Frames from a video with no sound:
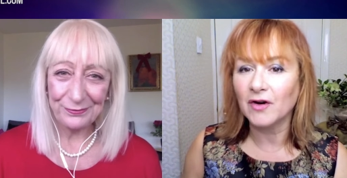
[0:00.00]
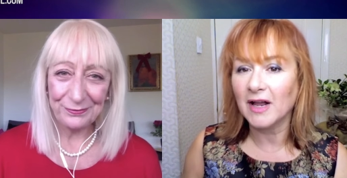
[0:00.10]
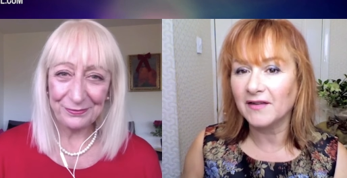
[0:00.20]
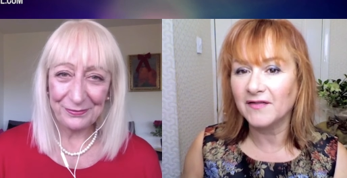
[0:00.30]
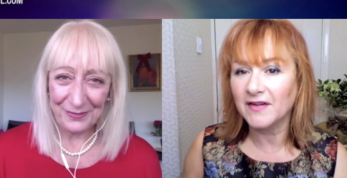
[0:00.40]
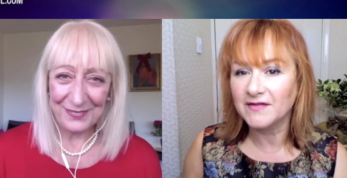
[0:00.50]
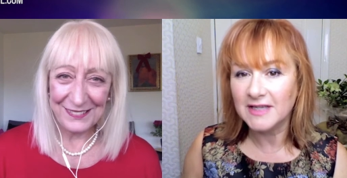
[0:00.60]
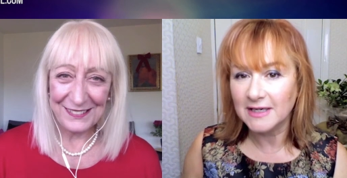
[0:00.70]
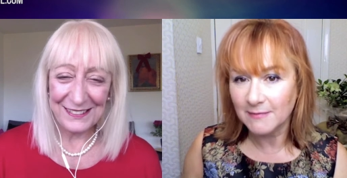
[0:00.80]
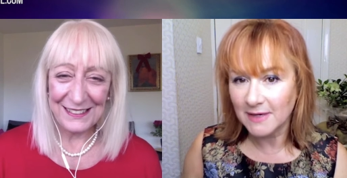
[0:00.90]
Speaker 1: for like
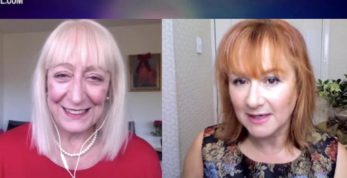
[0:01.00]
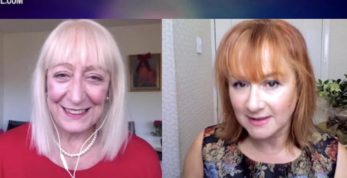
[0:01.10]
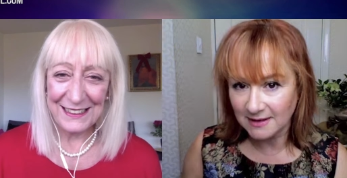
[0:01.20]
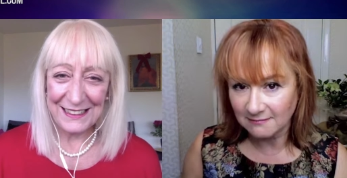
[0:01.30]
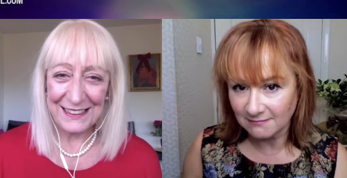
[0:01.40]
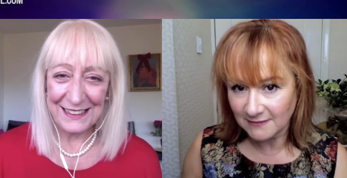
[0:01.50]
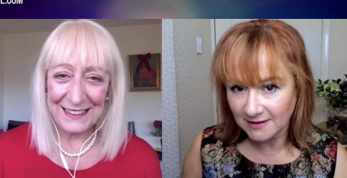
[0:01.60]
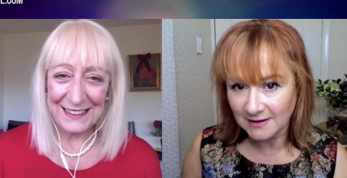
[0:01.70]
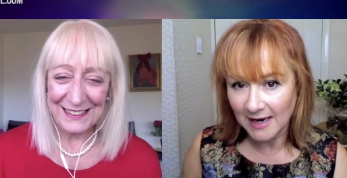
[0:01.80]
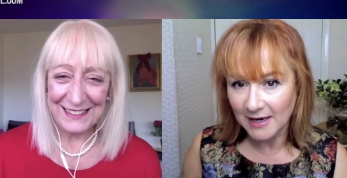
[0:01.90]
15 minutes
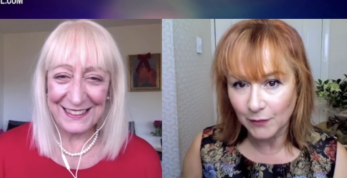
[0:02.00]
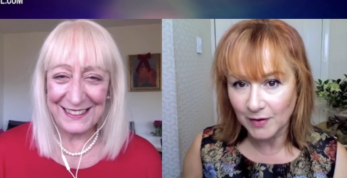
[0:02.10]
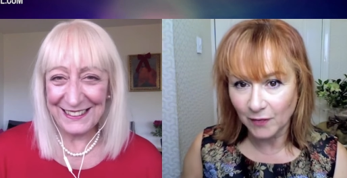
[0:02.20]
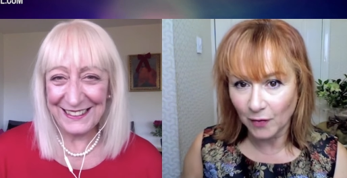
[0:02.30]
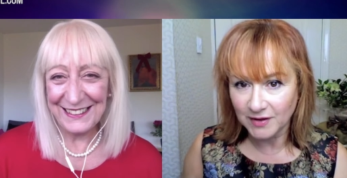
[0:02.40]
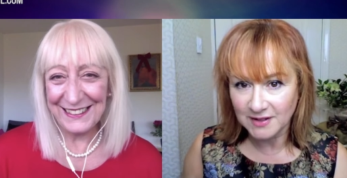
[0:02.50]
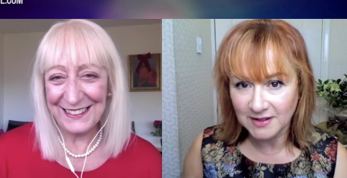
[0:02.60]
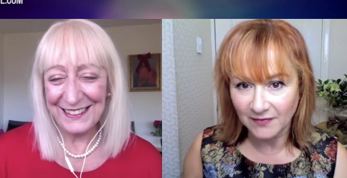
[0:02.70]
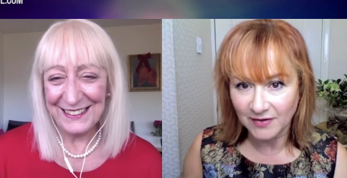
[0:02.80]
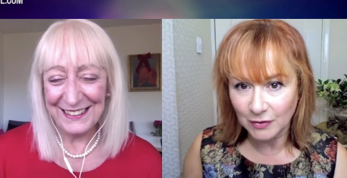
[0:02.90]
getting rid of all the
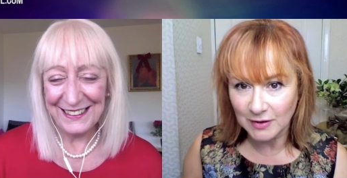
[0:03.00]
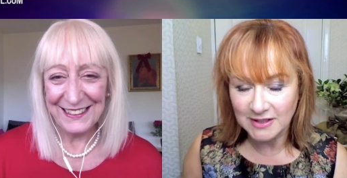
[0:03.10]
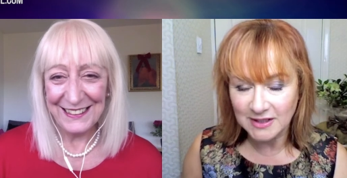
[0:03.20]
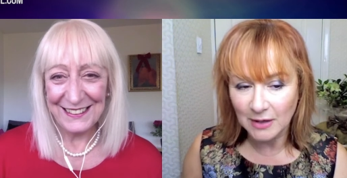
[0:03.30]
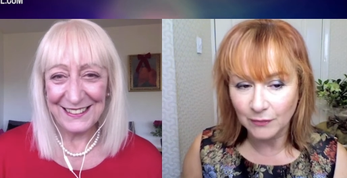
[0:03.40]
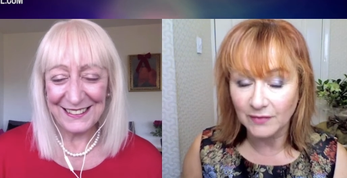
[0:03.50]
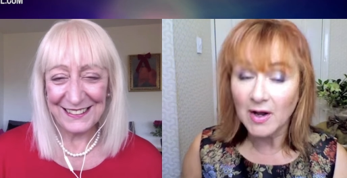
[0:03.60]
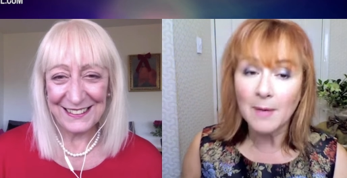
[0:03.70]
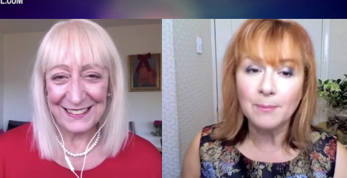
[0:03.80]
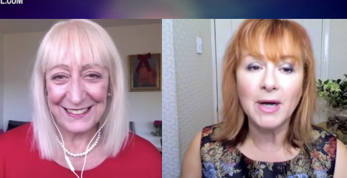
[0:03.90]
stuff that you need to get rid of.
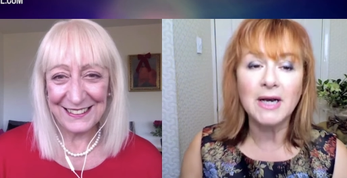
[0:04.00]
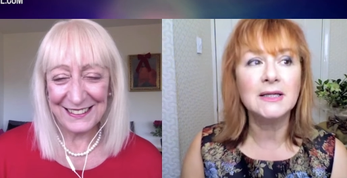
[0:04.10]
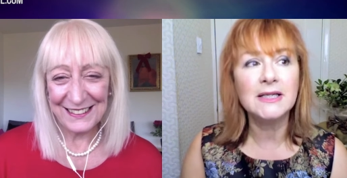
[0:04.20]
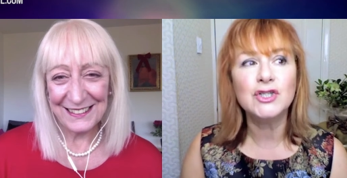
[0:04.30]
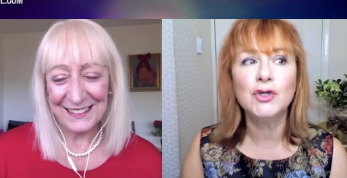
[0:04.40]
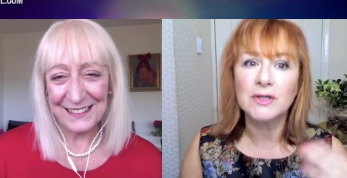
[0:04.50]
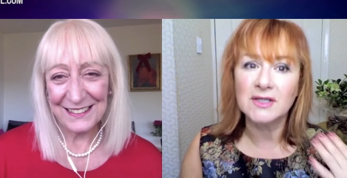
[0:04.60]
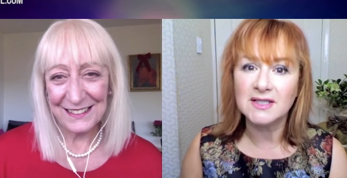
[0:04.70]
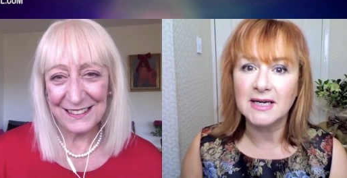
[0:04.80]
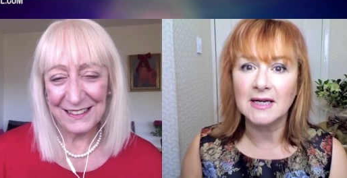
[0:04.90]
But at least you can
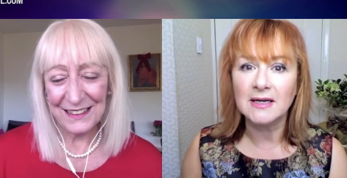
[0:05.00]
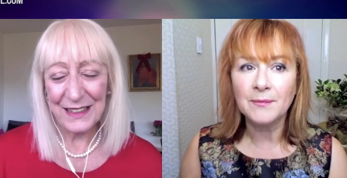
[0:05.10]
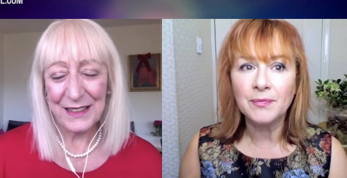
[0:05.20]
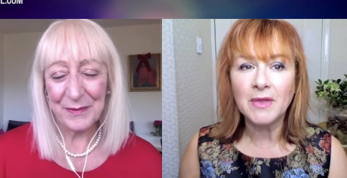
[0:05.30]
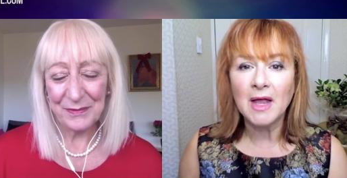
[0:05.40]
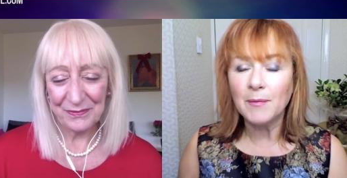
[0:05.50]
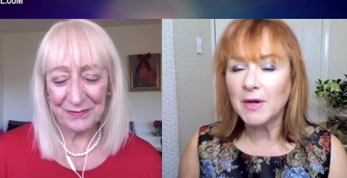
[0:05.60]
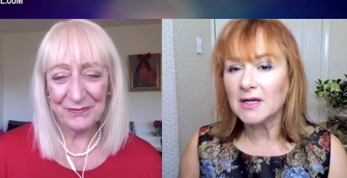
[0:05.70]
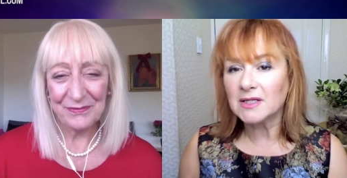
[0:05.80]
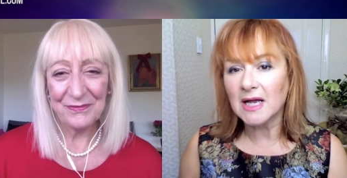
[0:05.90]
see it
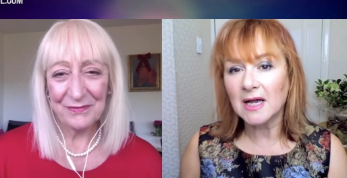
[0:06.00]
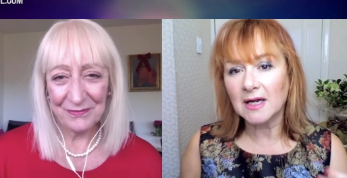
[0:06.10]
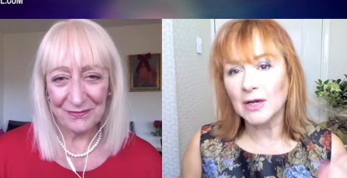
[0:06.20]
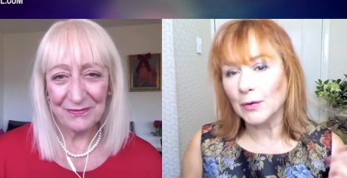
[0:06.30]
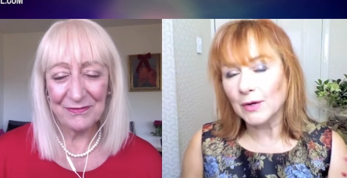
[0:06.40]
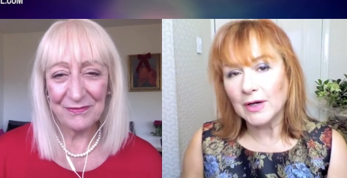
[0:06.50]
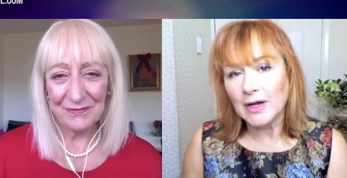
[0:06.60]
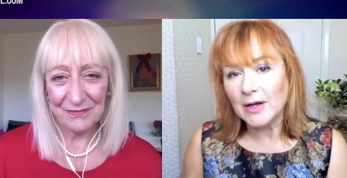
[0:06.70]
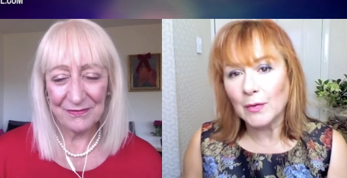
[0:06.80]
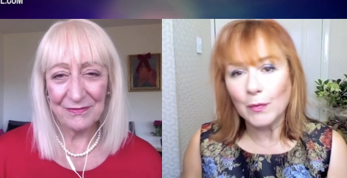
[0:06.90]
because, you know,
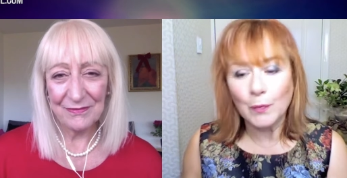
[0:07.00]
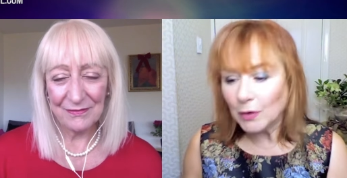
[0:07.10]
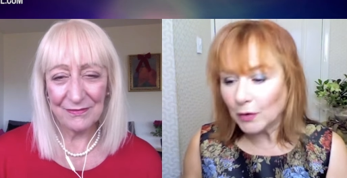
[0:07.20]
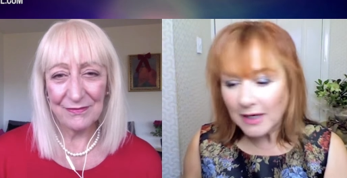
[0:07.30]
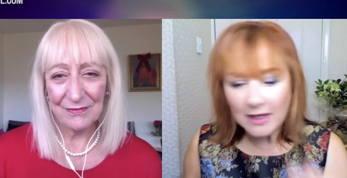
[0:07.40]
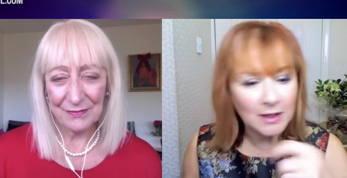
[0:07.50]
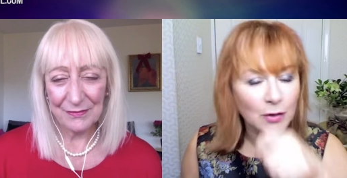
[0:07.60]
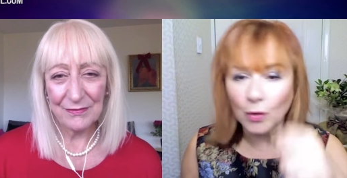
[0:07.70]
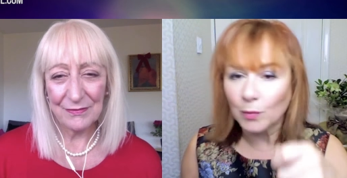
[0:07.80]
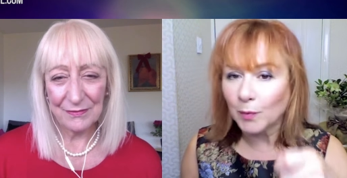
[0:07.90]
looking in a
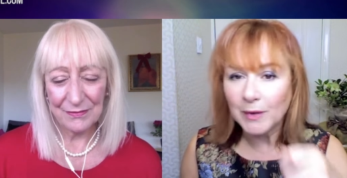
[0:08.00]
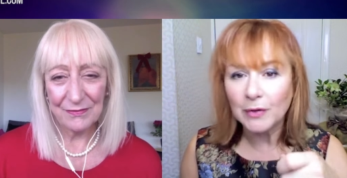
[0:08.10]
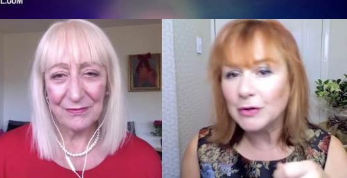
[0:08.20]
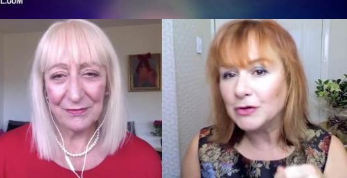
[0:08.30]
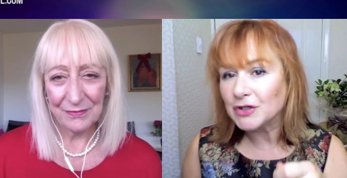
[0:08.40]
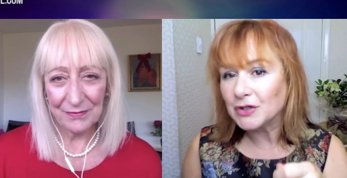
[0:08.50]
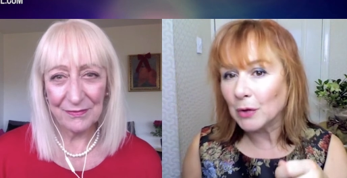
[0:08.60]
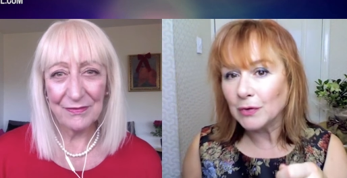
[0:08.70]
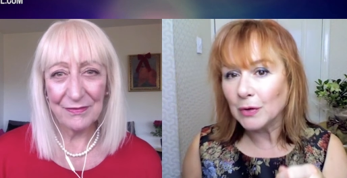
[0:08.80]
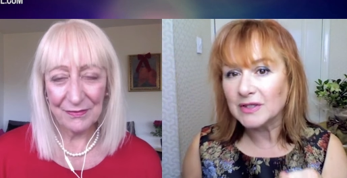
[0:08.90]
normal mirror, you just
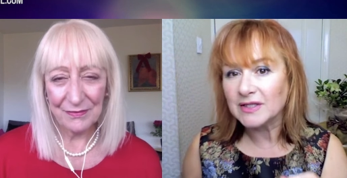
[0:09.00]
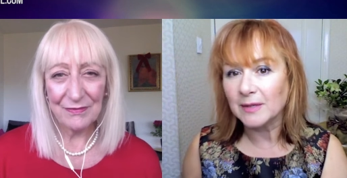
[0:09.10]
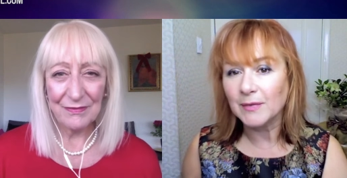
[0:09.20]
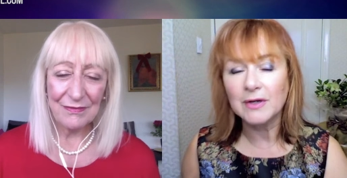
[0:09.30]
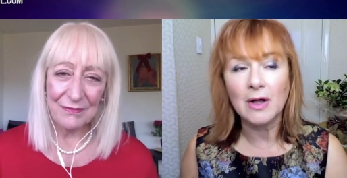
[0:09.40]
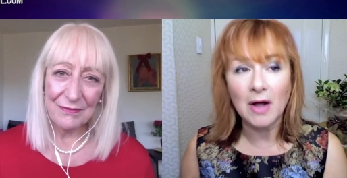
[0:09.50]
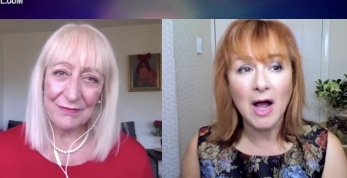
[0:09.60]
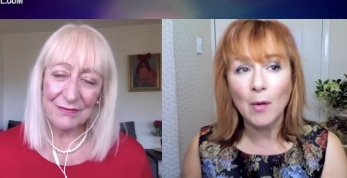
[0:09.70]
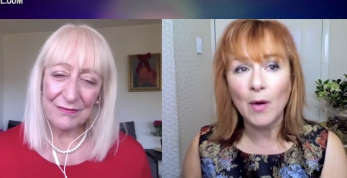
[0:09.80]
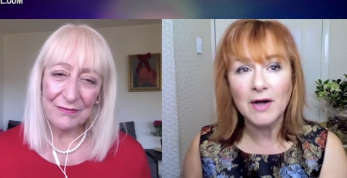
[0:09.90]
don't notice them. And
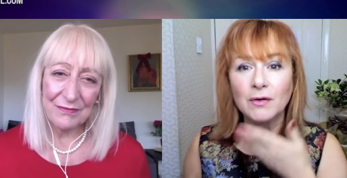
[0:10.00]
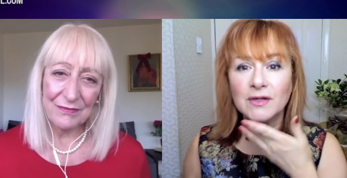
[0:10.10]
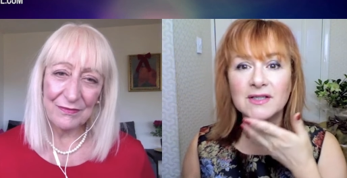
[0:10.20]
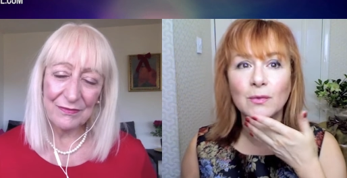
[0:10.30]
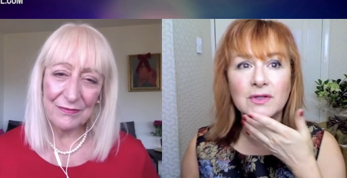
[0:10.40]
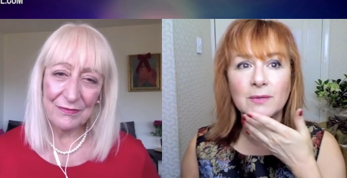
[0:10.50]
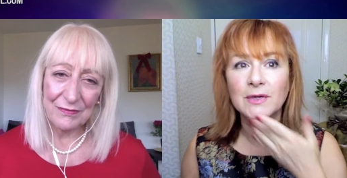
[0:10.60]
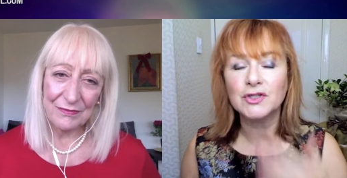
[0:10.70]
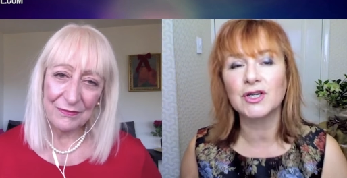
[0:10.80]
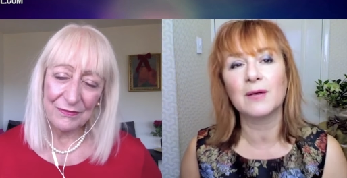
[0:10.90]
how I notice the ones on
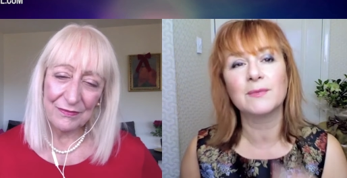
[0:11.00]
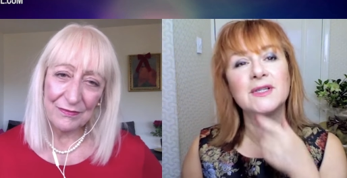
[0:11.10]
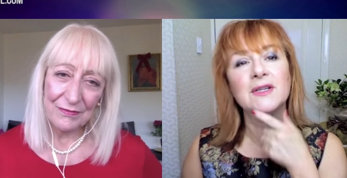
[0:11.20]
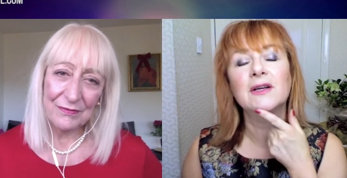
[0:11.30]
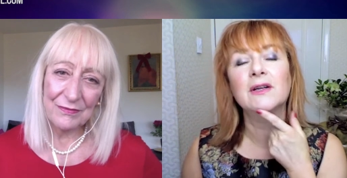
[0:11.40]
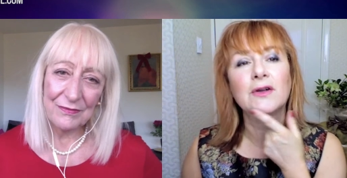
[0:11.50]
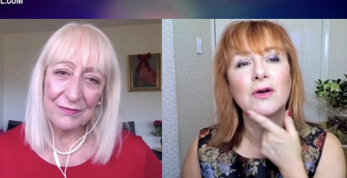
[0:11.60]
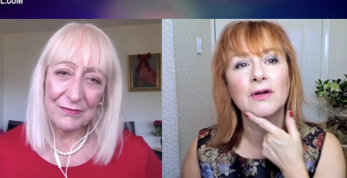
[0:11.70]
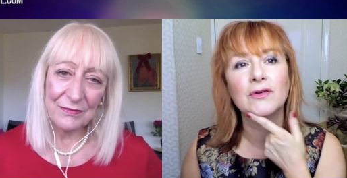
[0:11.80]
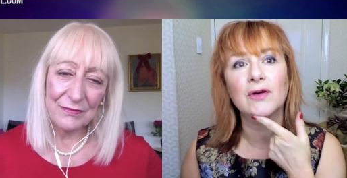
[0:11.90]
my chin, I'm sitting in the
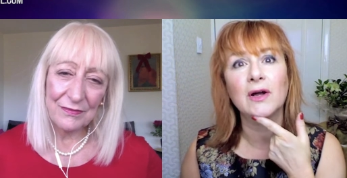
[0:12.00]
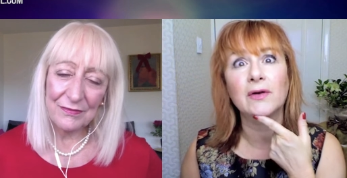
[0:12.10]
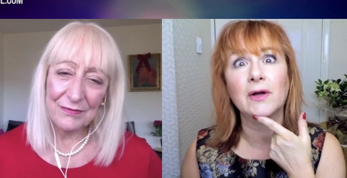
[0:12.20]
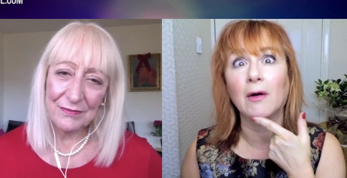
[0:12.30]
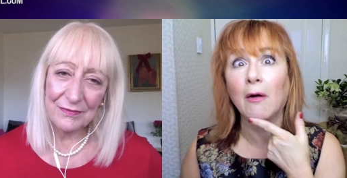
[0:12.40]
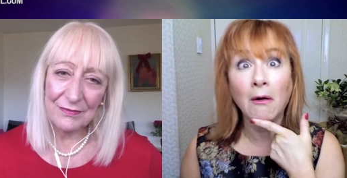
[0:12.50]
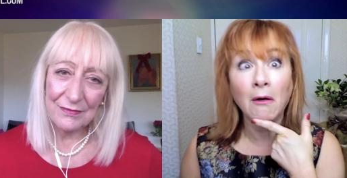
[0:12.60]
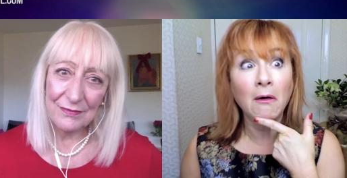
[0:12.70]
car in traffic and I go,